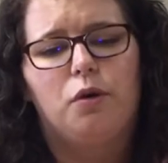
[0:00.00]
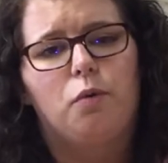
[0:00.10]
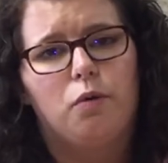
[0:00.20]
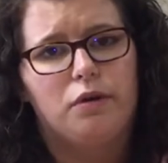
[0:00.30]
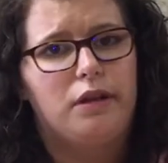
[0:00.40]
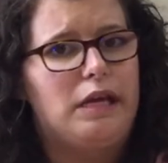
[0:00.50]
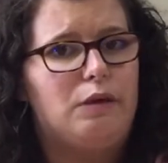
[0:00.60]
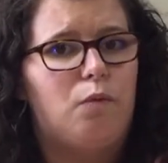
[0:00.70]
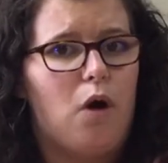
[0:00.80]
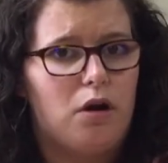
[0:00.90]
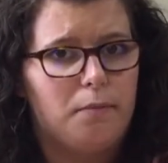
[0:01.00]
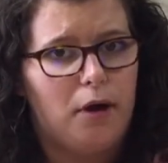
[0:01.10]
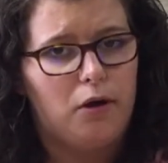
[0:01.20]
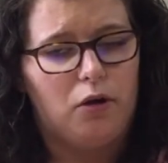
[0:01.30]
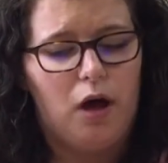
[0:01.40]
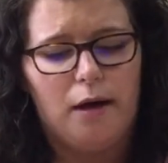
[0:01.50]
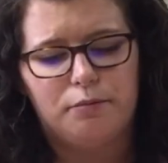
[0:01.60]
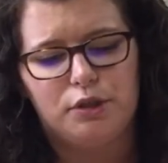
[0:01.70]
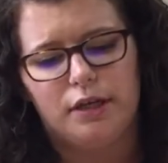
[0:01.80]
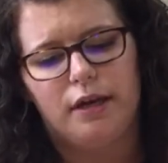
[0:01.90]
or the water bottle
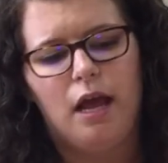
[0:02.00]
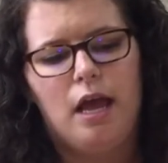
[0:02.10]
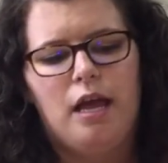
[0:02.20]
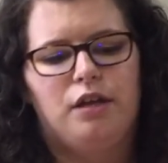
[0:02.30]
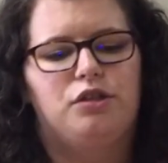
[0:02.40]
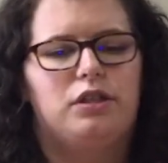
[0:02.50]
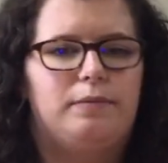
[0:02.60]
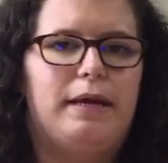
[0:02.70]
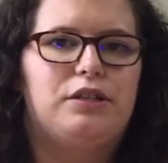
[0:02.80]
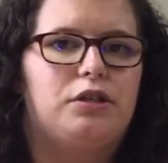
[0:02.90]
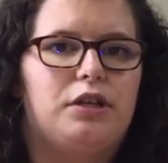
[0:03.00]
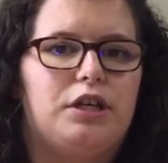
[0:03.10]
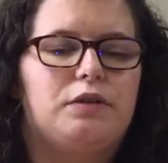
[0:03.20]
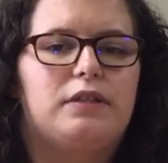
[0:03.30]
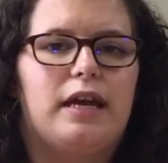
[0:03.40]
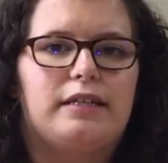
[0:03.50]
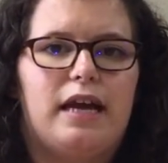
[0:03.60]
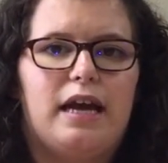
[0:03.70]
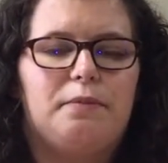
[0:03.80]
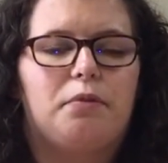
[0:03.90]
option. Just make sure to use that
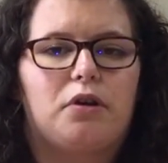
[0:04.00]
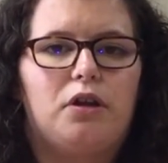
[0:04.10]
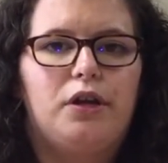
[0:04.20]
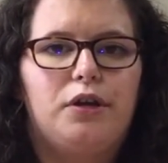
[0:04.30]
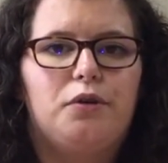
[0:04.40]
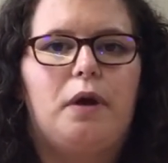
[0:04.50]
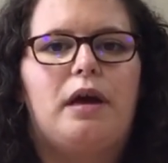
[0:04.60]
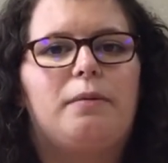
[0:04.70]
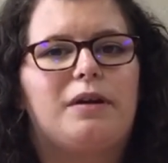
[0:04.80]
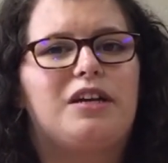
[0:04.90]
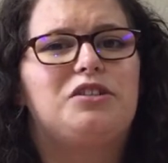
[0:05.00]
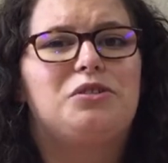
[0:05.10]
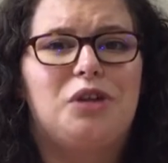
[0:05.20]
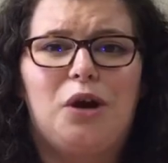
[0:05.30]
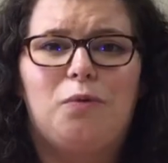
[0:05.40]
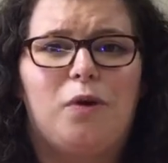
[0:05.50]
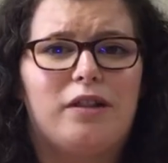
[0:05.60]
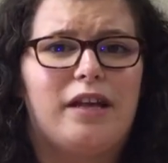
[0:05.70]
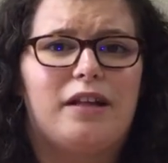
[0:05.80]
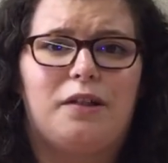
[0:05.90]
tape or glue because you don't
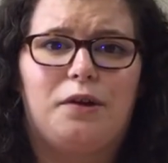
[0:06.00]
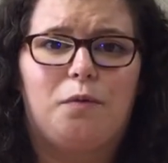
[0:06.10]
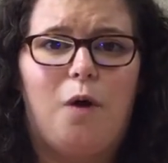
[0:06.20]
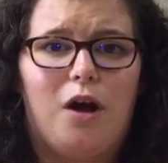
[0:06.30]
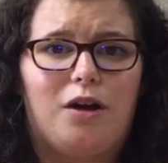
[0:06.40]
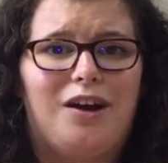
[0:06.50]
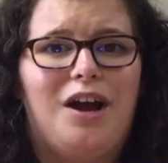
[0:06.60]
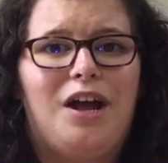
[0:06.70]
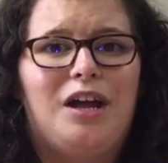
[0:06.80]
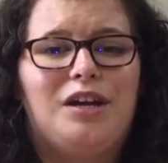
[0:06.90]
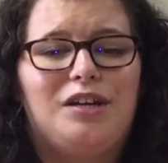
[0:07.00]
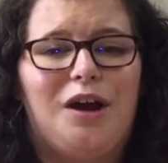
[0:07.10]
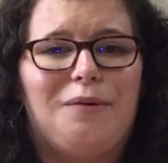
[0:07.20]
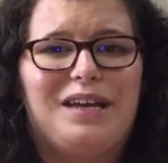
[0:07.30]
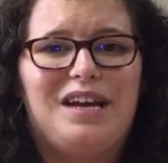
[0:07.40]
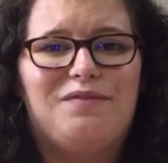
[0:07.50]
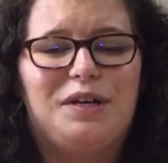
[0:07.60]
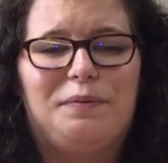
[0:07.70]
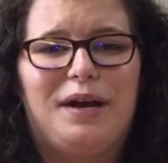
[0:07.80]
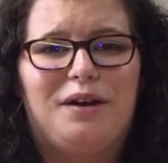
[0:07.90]
want that glitter water going
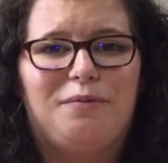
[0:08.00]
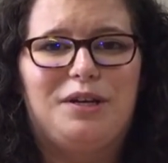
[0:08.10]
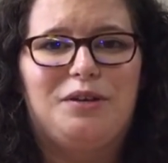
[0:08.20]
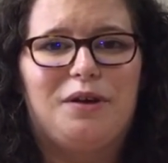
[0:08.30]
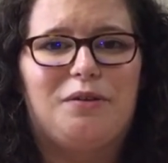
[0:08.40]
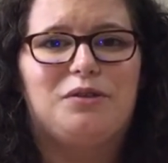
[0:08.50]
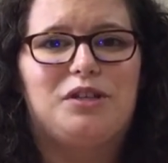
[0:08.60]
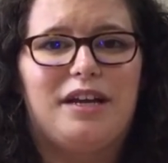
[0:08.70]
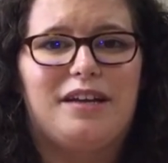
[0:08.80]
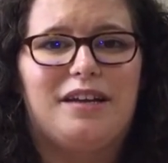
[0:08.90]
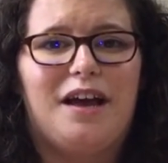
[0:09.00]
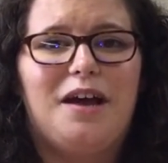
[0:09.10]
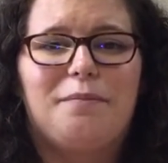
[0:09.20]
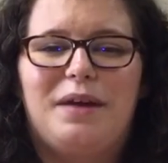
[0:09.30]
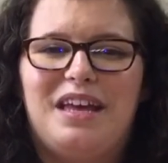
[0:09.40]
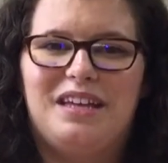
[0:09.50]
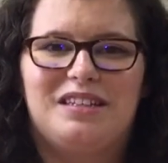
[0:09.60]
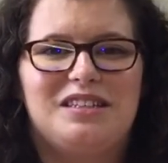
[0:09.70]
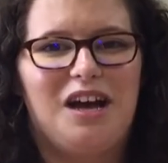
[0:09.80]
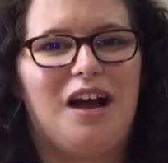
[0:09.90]
everywhere when you go to shake it up.
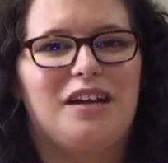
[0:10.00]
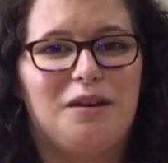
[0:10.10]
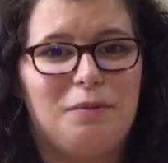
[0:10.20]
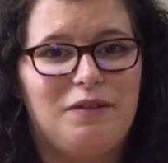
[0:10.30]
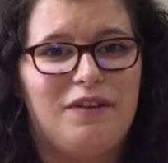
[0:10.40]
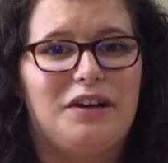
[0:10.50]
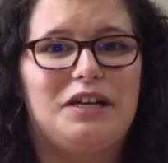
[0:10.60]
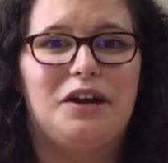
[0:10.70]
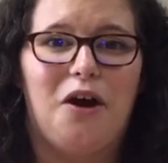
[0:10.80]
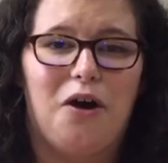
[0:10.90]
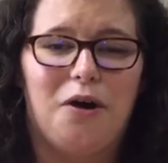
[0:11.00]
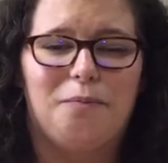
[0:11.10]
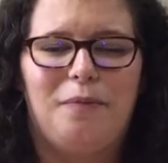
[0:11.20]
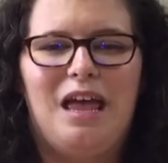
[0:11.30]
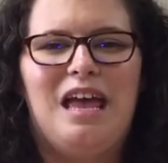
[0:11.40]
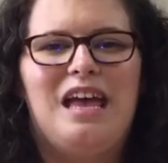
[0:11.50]
It's not going to be very calm.